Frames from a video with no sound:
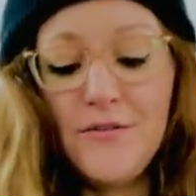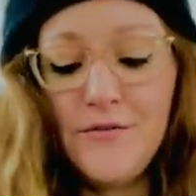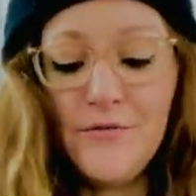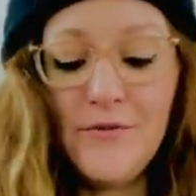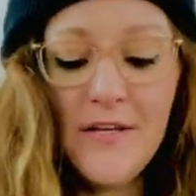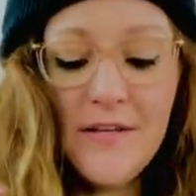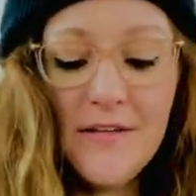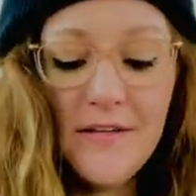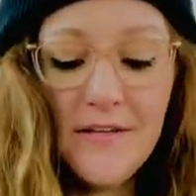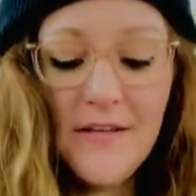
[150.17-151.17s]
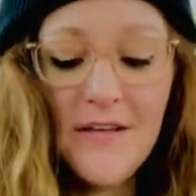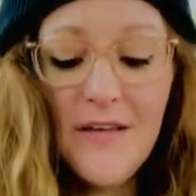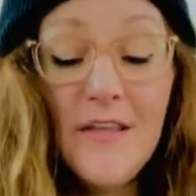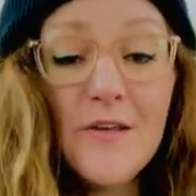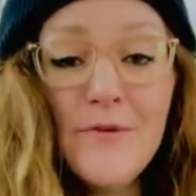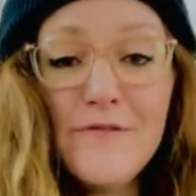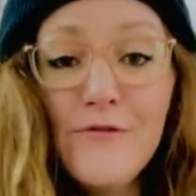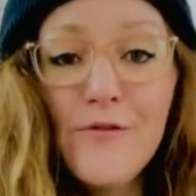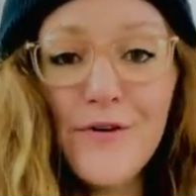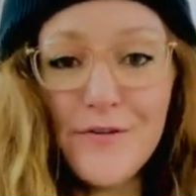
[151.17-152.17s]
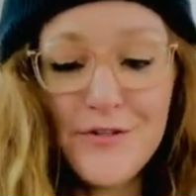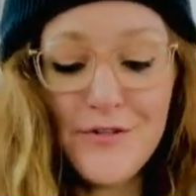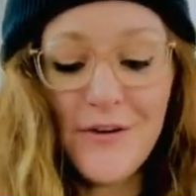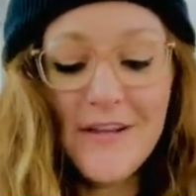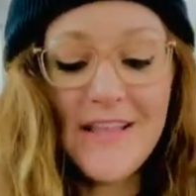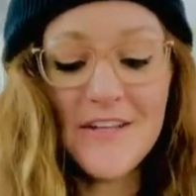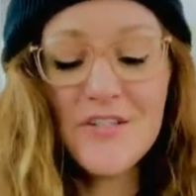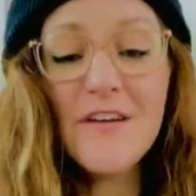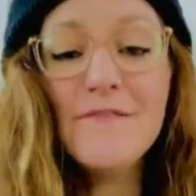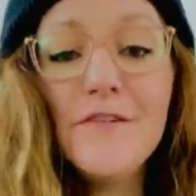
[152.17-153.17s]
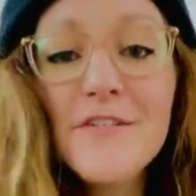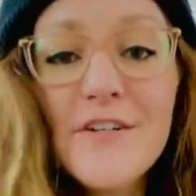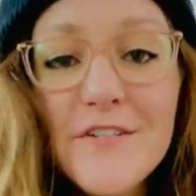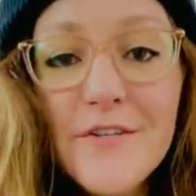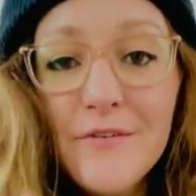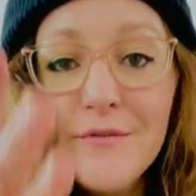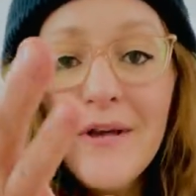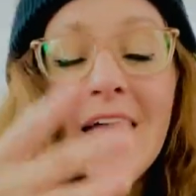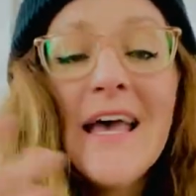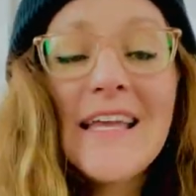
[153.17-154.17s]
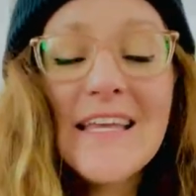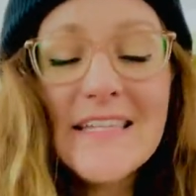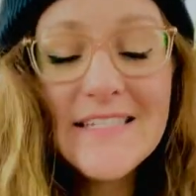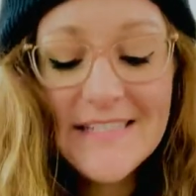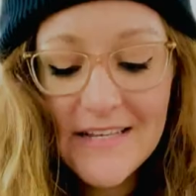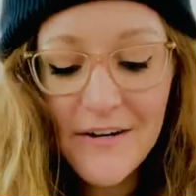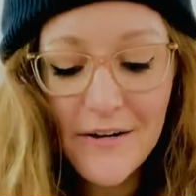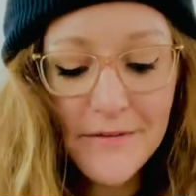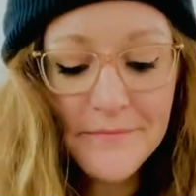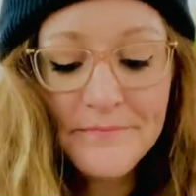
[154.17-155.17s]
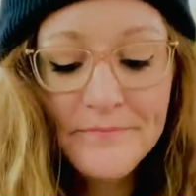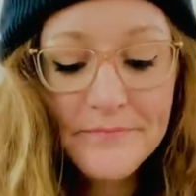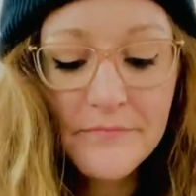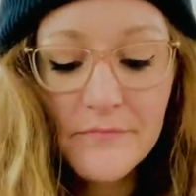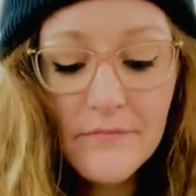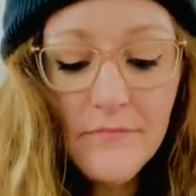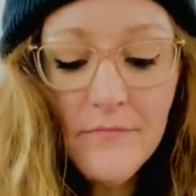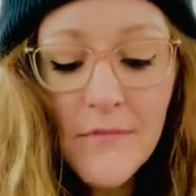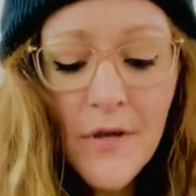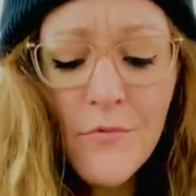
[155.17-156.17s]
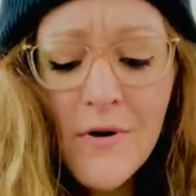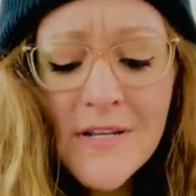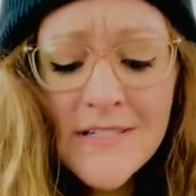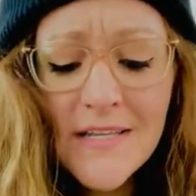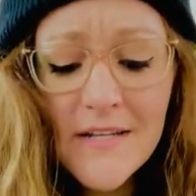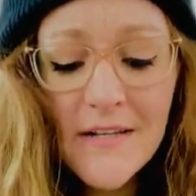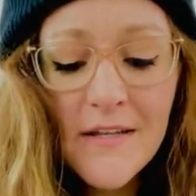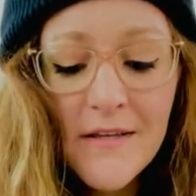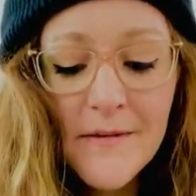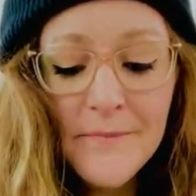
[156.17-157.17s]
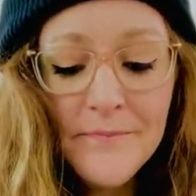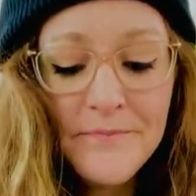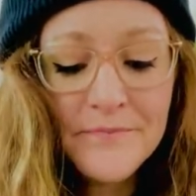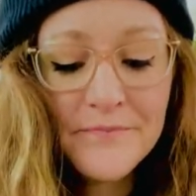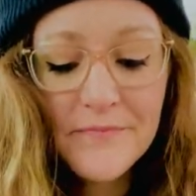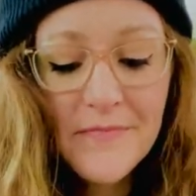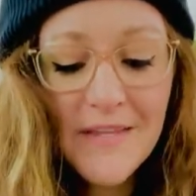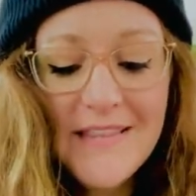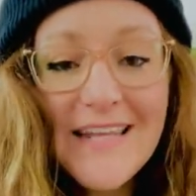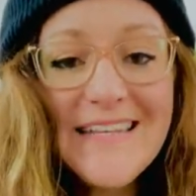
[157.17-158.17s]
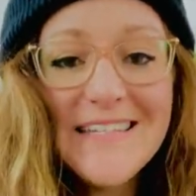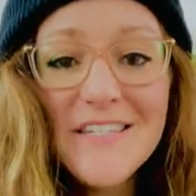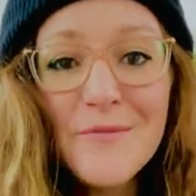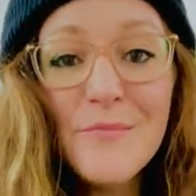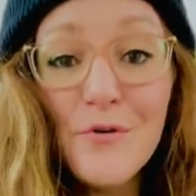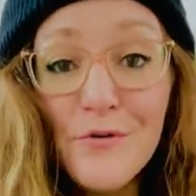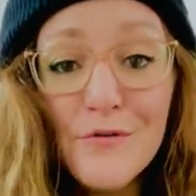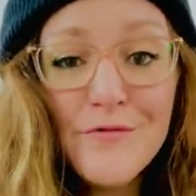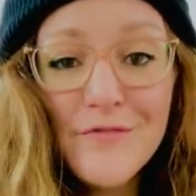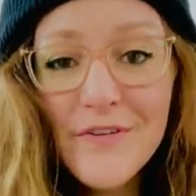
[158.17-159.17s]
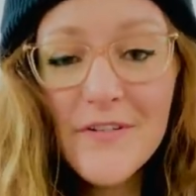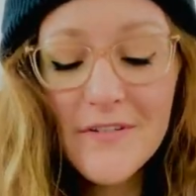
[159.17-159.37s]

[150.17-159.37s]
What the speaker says: to, either before or during that shuffle, start to consider, what is it that needs to move?